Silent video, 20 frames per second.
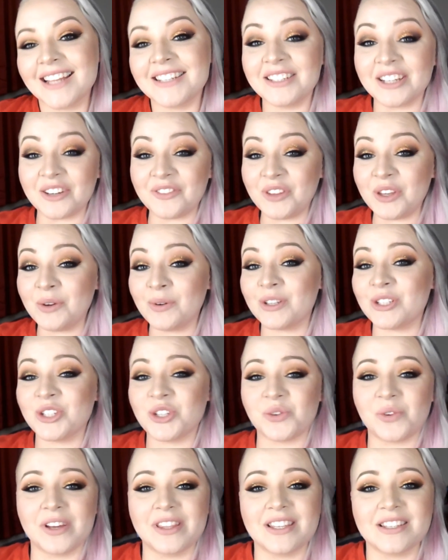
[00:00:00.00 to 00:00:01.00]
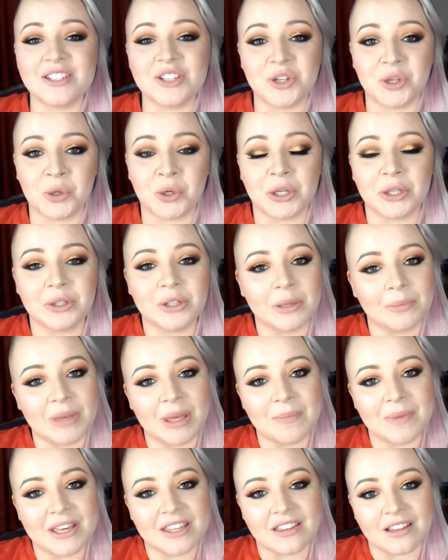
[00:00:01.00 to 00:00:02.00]
Now if you enjoyed this tutorial, give me
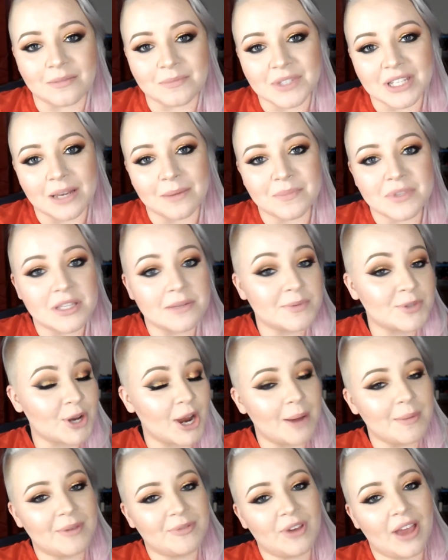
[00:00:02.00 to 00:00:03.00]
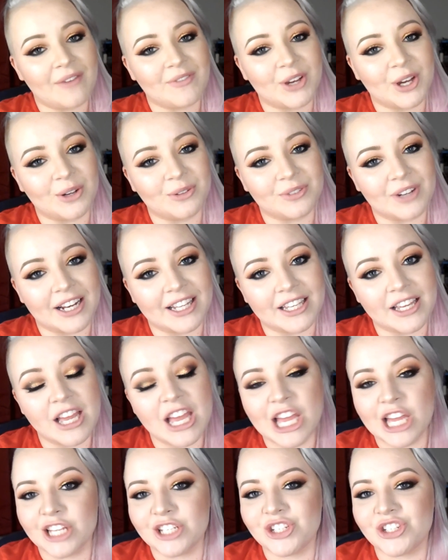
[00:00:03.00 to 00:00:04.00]
a big thumbs up, subscribe if you haven't already,
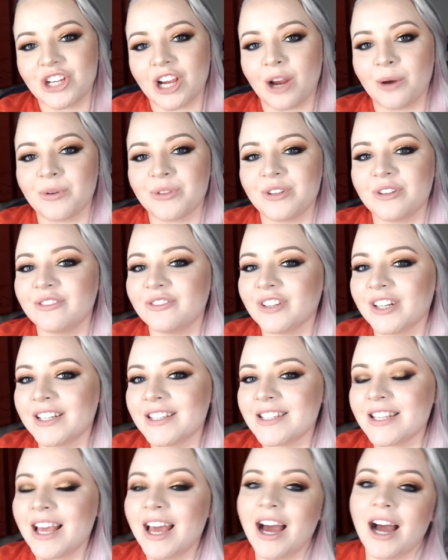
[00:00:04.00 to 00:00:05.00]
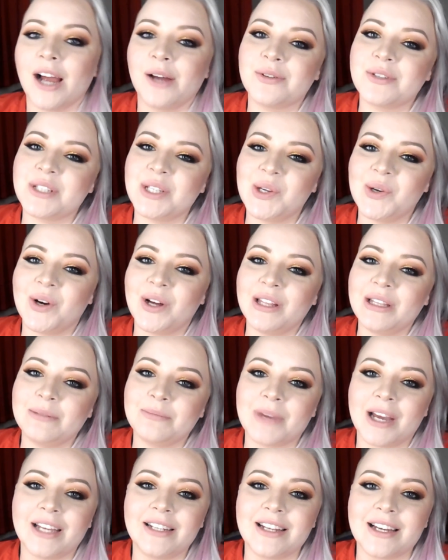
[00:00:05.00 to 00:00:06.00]
and share with your friends. I will see you all in
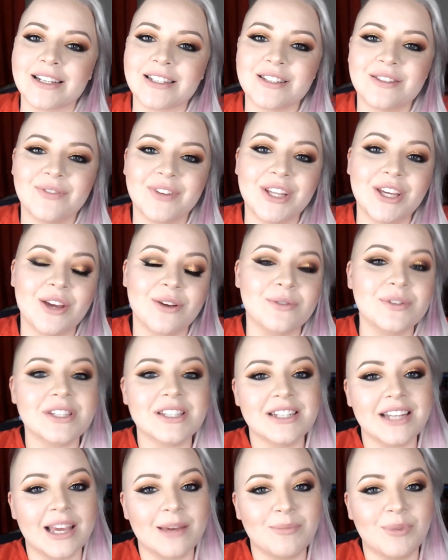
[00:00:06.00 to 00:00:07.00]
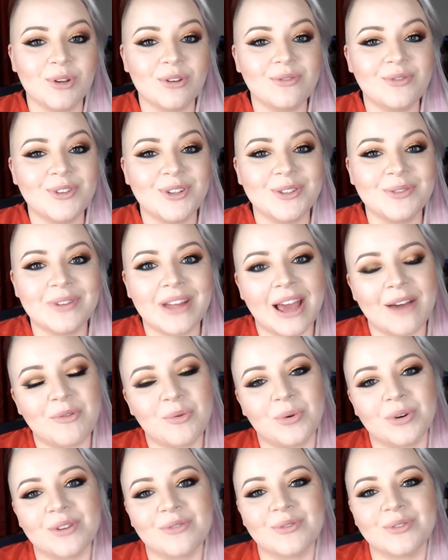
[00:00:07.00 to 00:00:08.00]
my next video. Stay beautiful. Have a
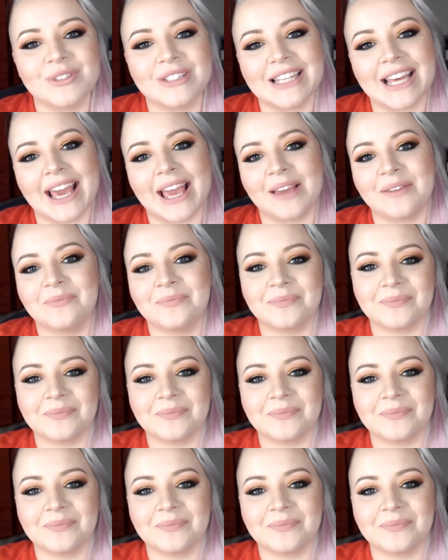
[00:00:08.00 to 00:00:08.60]
wonderful day.